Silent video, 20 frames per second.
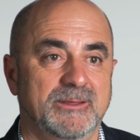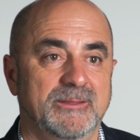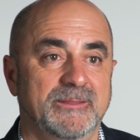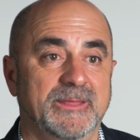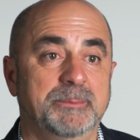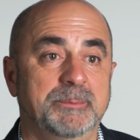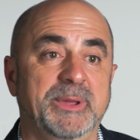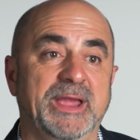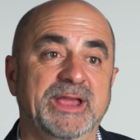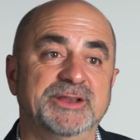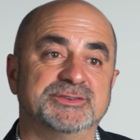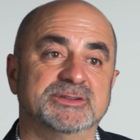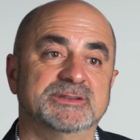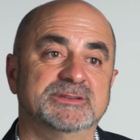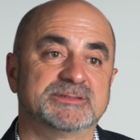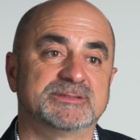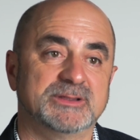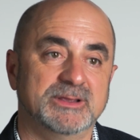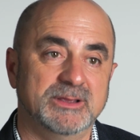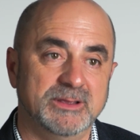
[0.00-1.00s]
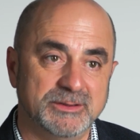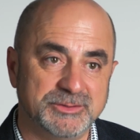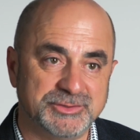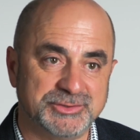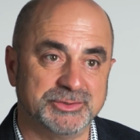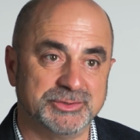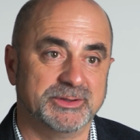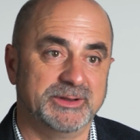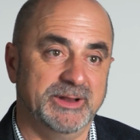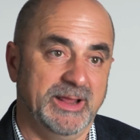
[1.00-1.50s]
that patients
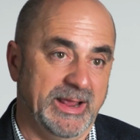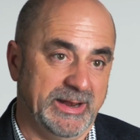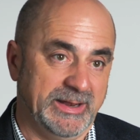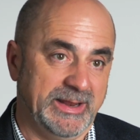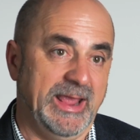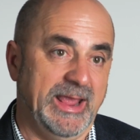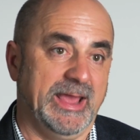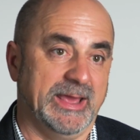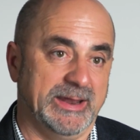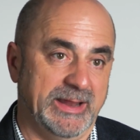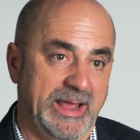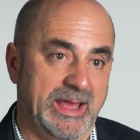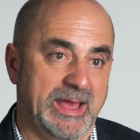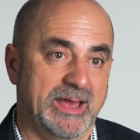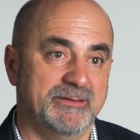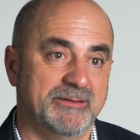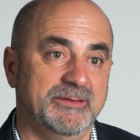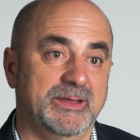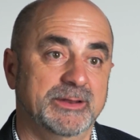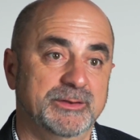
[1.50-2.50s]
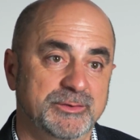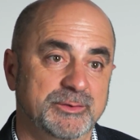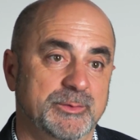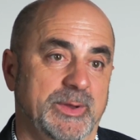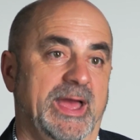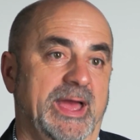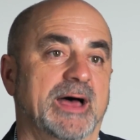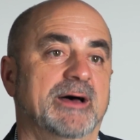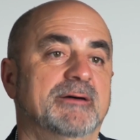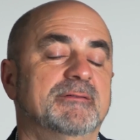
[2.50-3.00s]
should and can have and do
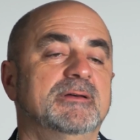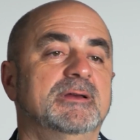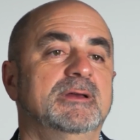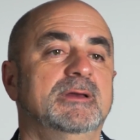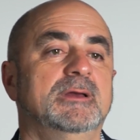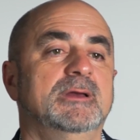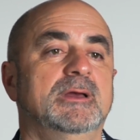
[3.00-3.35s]
have.